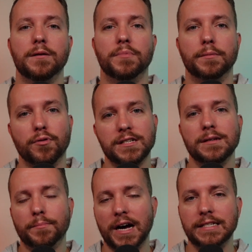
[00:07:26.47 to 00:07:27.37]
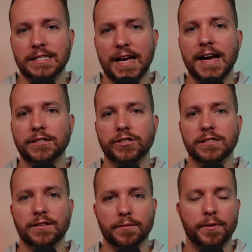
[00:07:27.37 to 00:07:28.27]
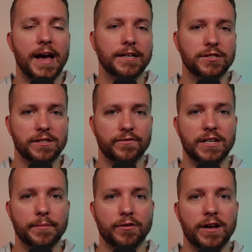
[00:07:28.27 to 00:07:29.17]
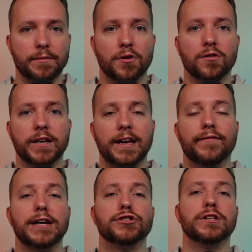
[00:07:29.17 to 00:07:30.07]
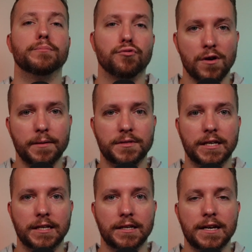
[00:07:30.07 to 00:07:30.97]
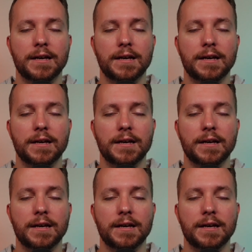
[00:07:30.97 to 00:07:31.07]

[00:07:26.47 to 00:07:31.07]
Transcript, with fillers: But President Biden's actions and the actions of the Democratic Party have actually prompted